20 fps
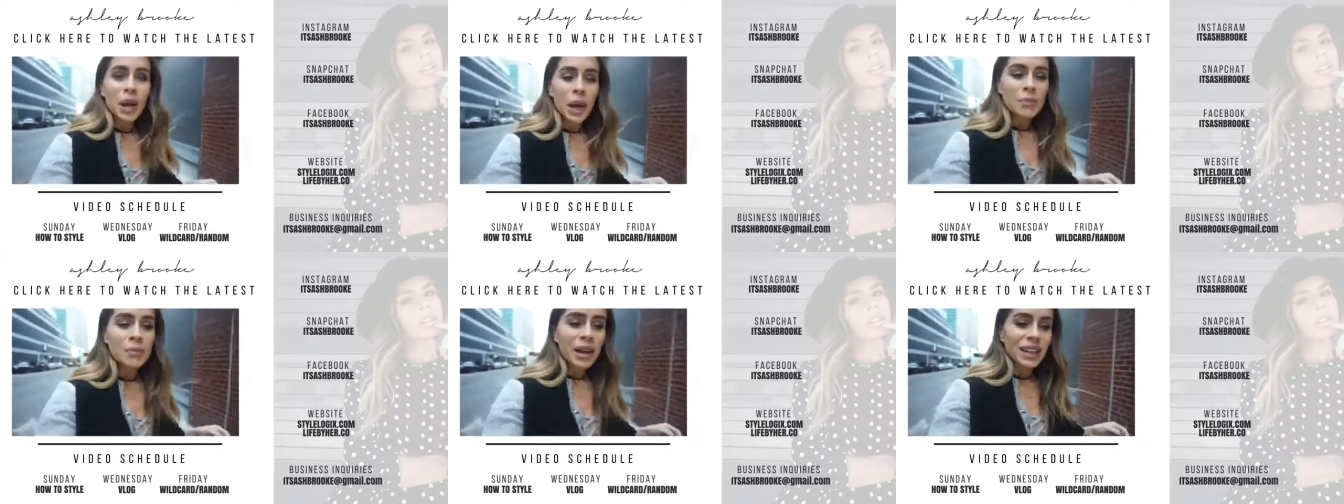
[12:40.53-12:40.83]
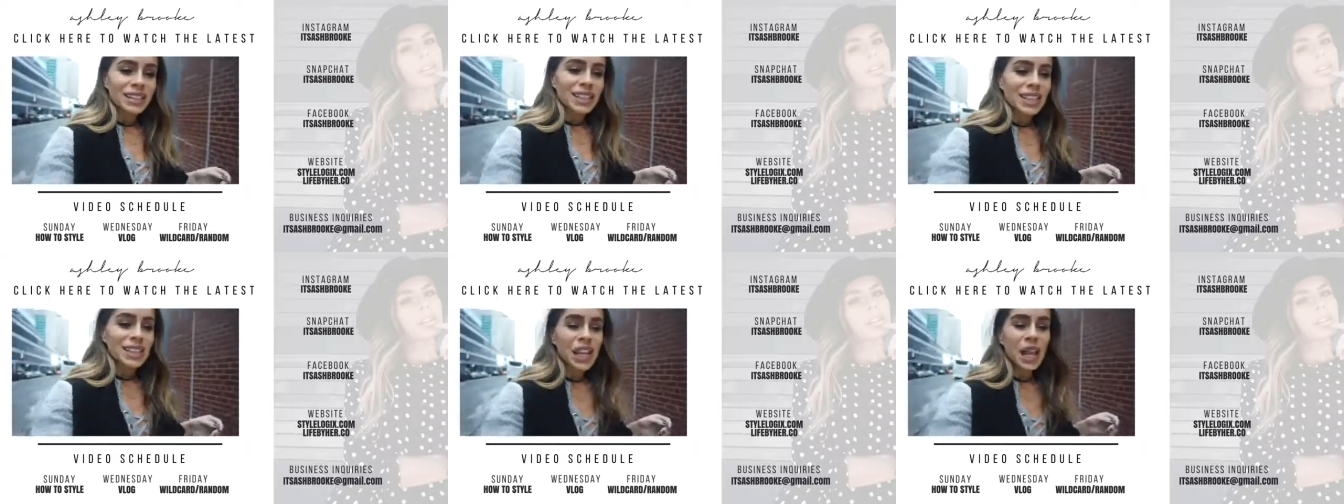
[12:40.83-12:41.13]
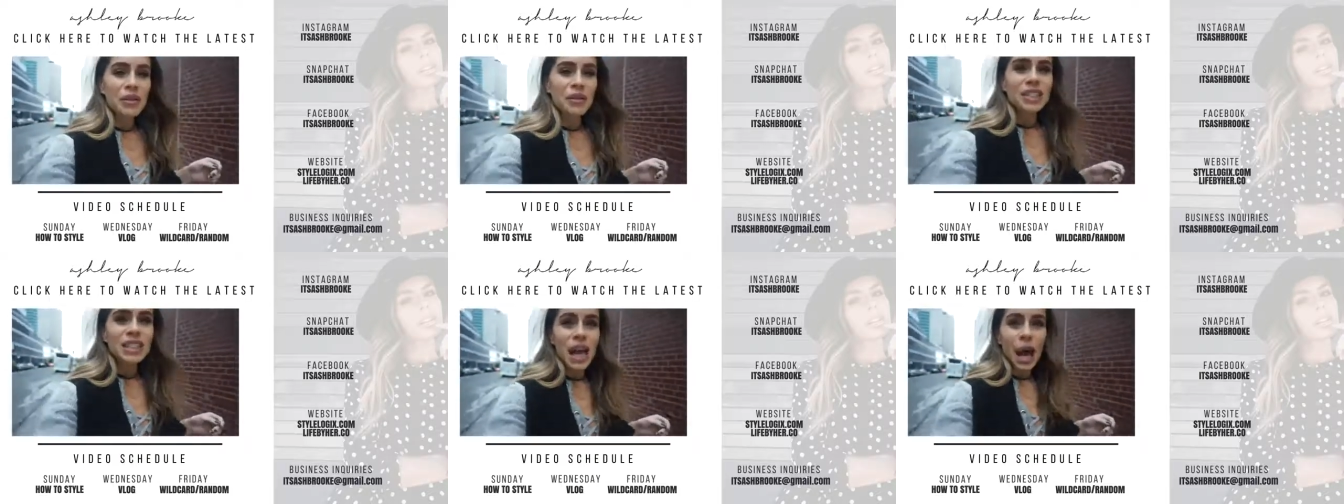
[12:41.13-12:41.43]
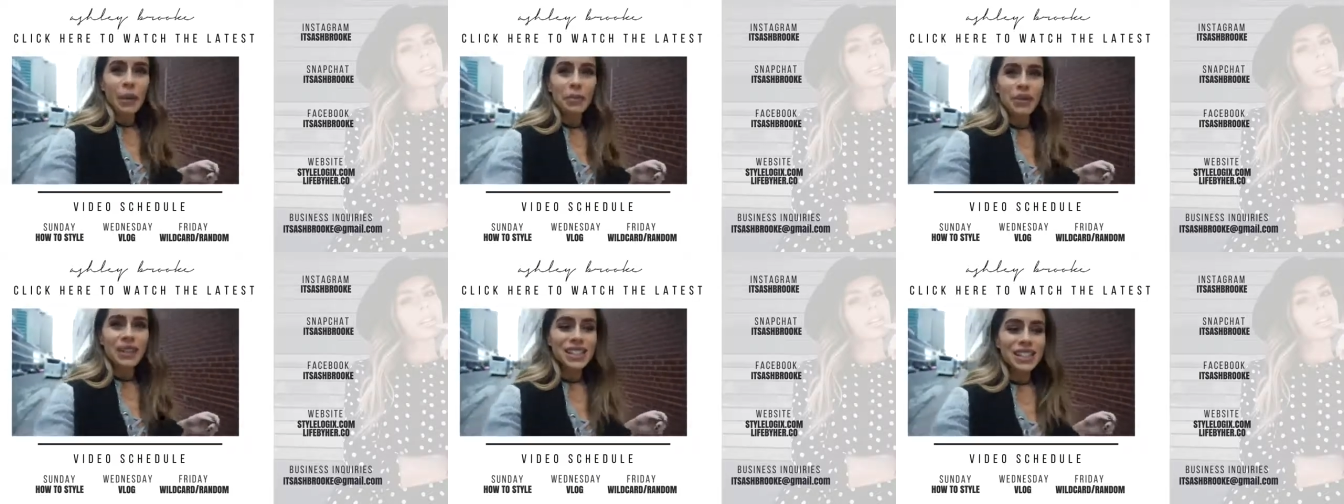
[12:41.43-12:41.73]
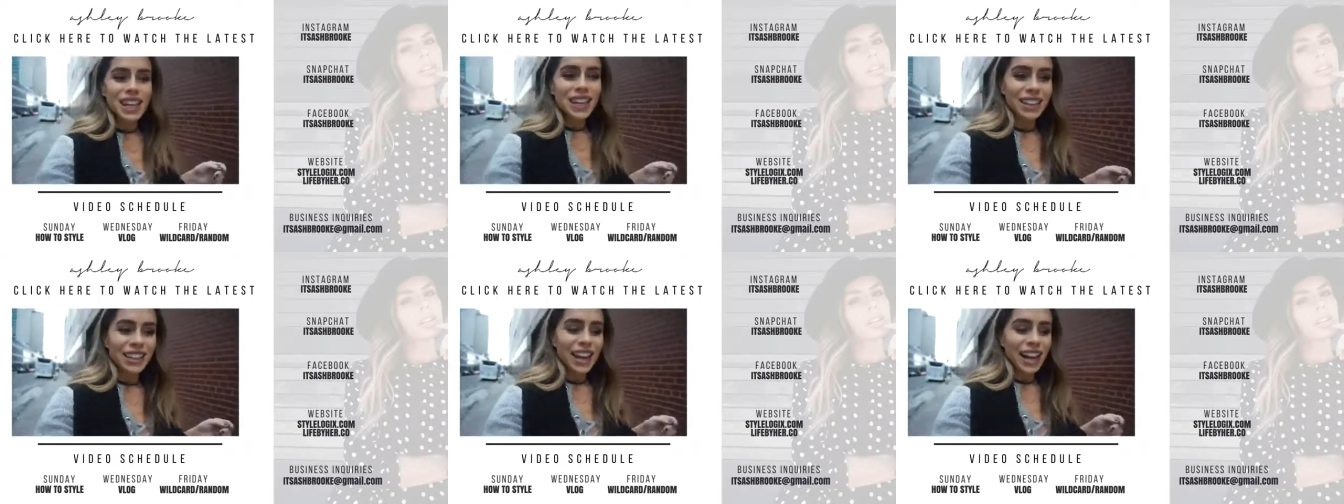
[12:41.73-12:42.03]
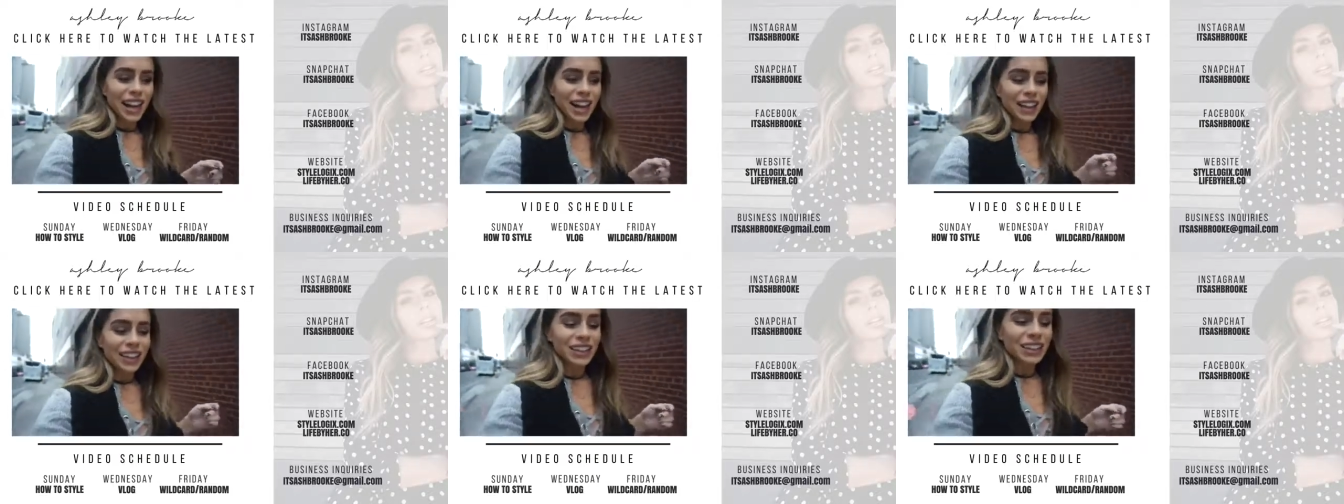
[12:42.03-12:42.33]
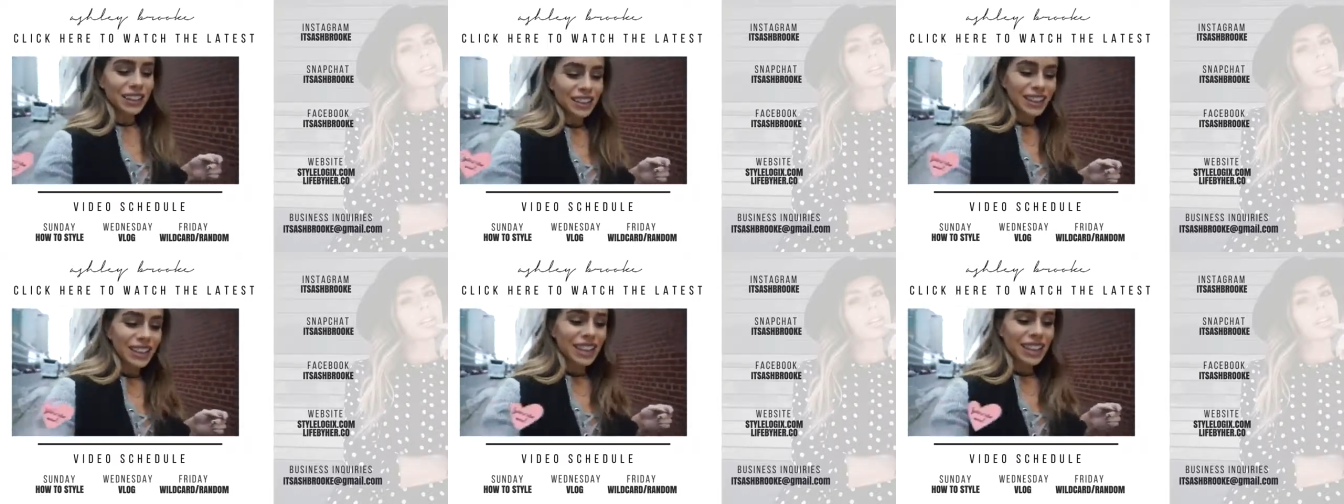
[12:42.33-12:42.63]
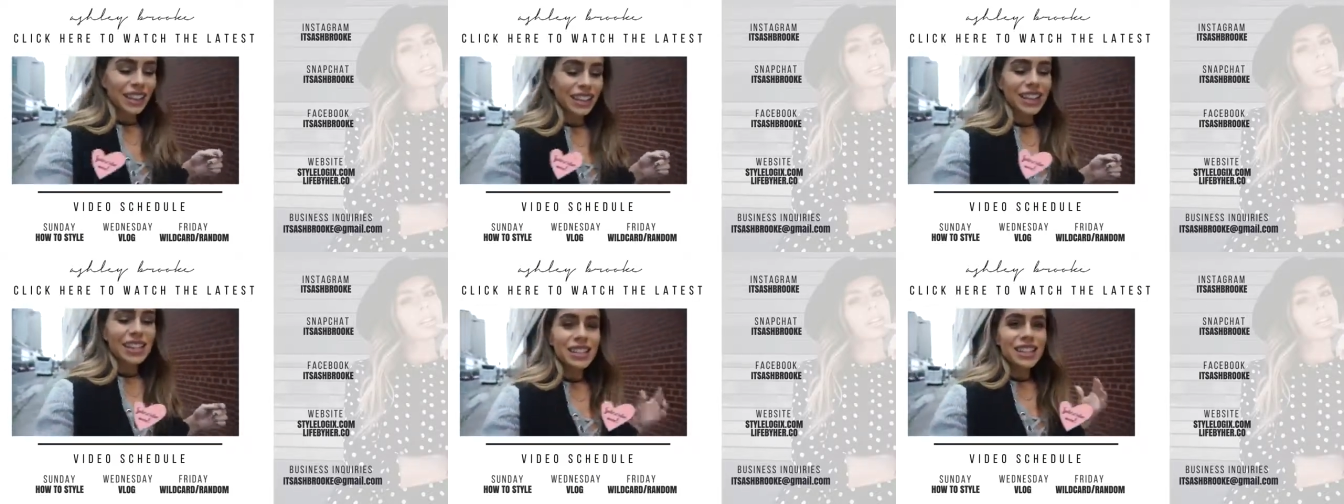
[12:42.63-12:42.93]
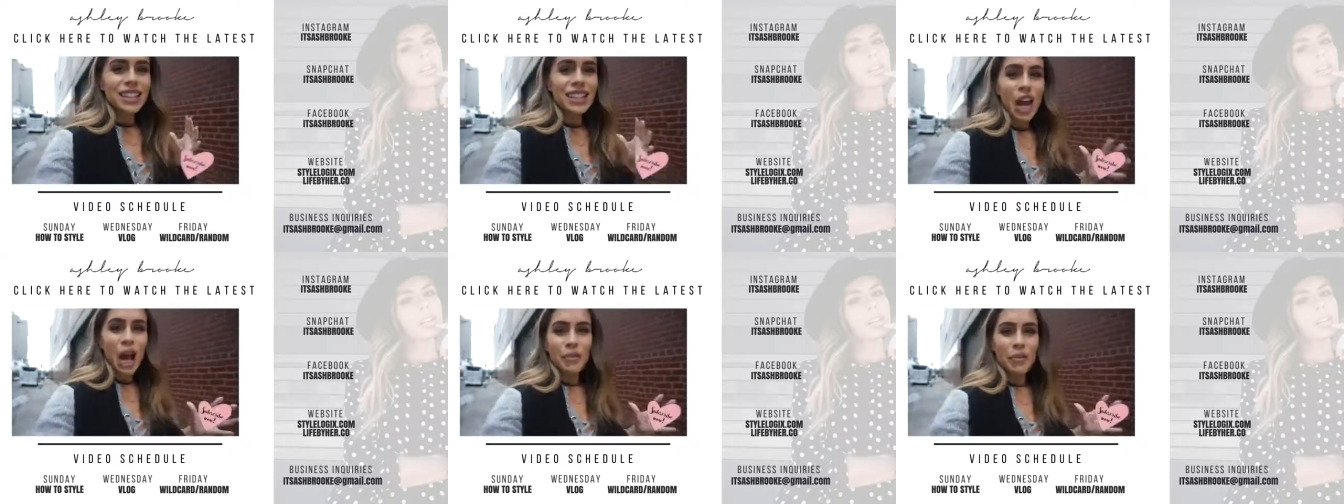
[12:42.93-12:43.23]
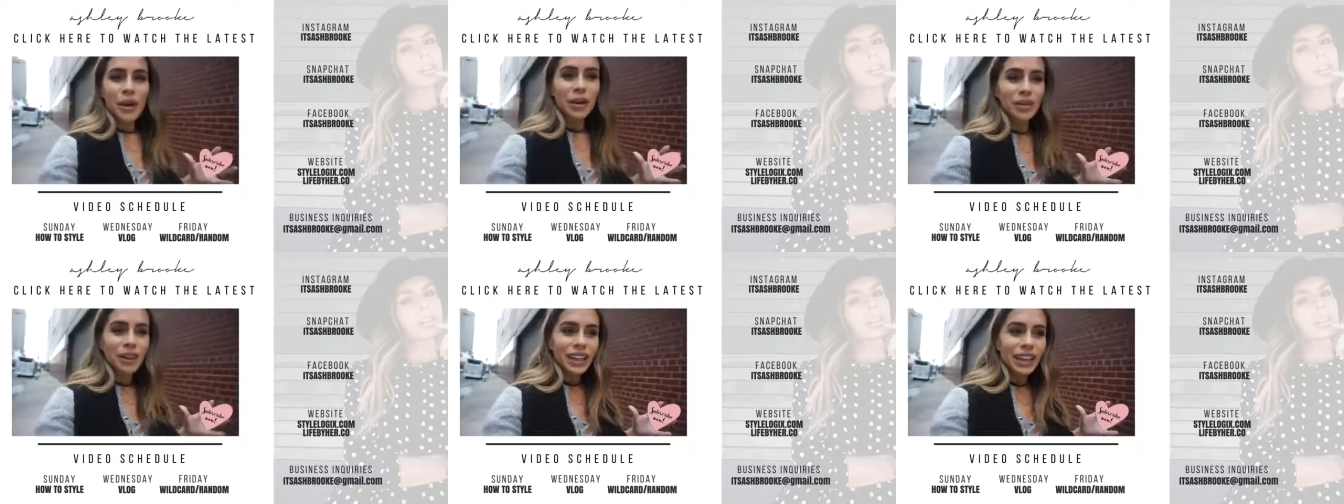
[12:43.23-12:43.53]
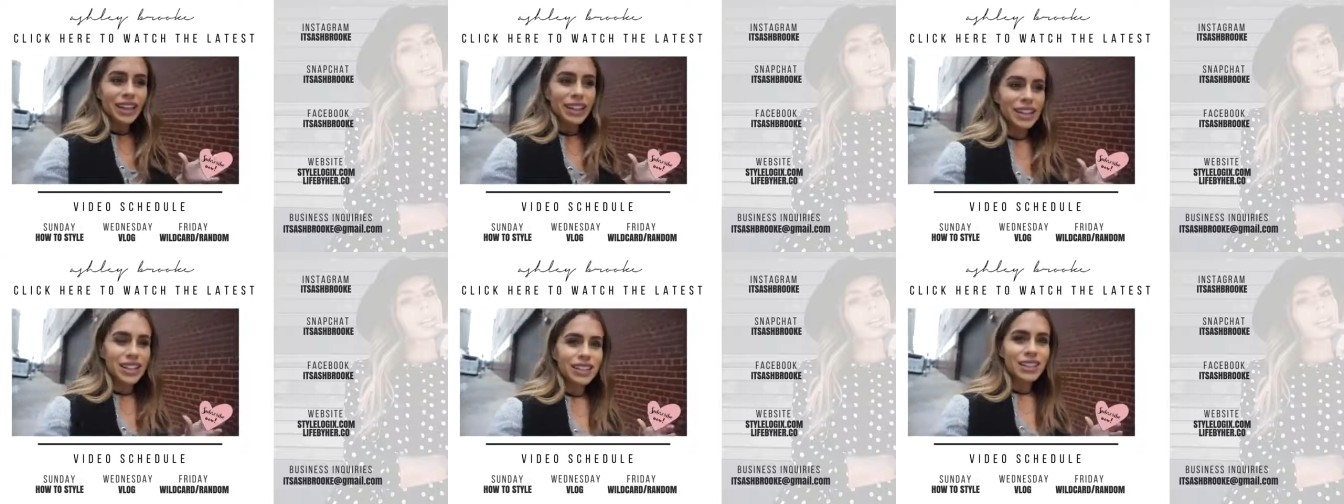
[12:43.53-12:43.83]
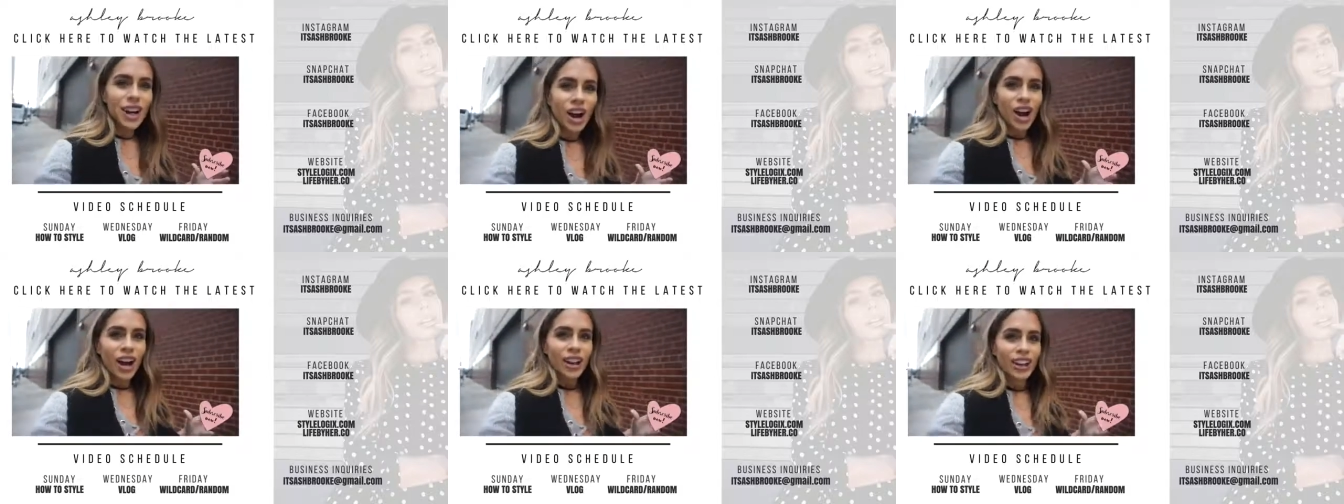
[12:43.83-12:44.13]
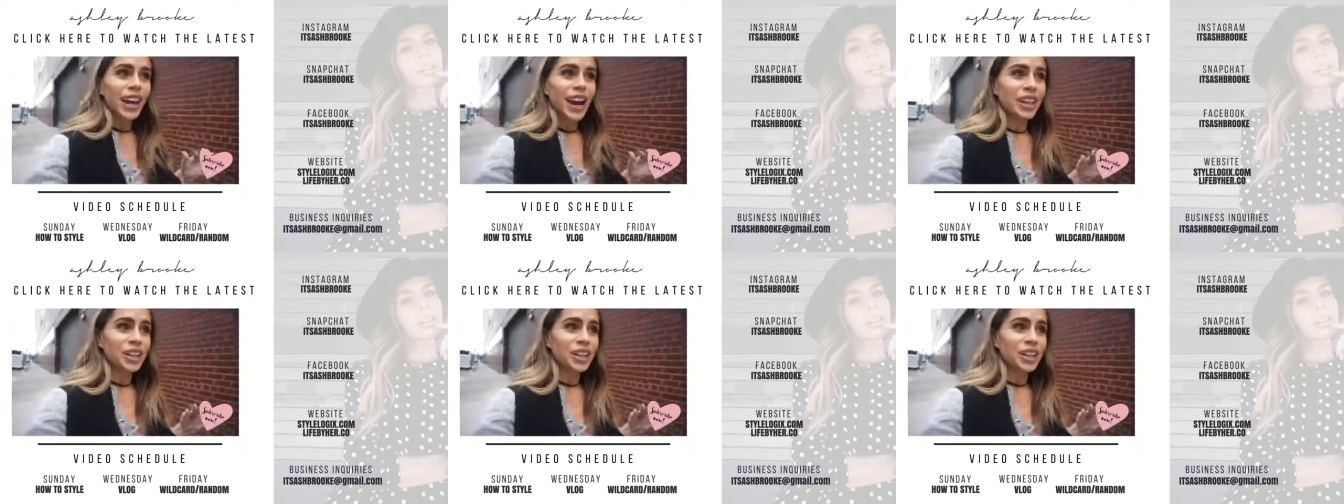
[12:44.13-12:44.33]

What I meant to say was happy Sunday. This is how my weekend is gone.